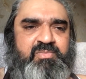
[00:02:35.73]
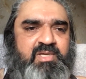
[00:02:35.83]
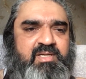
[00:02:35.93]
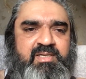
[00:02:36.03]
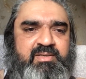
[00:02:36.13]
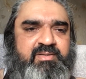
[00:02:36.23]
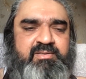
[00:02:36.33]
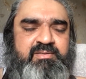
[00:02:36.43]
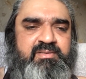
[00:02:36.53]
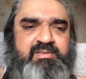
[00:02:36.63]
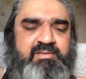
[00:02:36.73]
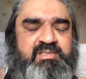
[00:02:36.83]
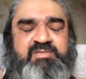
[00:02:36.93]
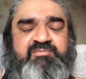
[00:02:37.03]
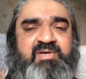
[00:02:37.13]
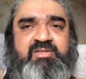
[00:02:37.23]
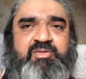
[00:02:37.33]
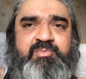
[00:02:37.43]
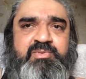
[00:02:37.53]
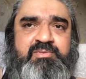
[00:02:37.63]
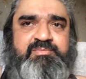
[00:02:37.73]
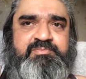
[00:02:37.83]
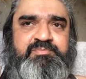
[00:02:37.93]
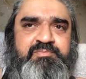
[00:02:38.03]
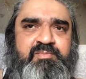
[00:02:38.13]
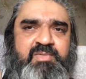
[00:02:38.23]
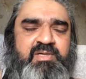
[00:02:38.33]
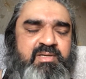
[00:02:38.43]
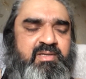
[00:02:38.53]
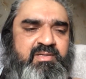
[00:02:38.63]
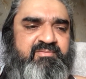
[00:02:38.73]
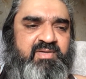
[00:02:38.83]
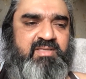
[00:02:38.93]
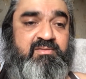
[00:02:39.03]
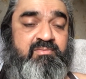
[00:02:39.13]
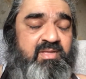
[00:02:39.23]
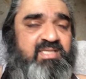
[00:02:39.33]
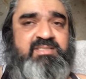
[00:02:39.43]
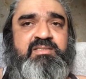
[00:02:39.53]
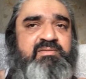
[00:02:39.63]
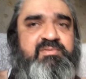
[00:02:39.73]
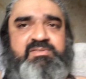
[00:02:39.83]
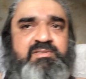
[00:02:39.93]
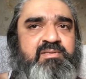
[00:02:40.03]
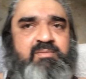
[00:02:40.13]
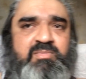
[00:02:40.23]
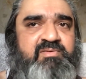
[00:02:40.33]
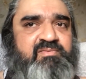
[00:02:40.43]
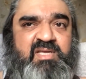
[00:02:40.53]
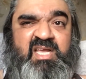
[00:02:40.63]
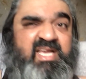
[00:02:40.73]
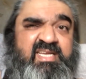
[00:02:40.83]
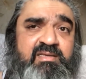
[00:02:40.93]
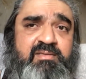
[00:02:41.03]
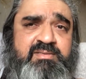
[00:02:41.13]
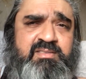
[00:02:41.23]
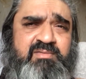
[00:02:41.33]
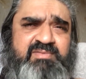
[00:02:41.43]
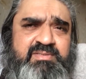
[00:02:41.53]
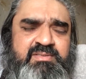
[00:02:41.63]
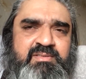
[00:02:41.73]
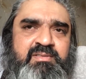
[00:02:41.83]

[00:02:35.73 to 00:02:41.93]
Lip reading: It's invaluable. I value that service above any other service.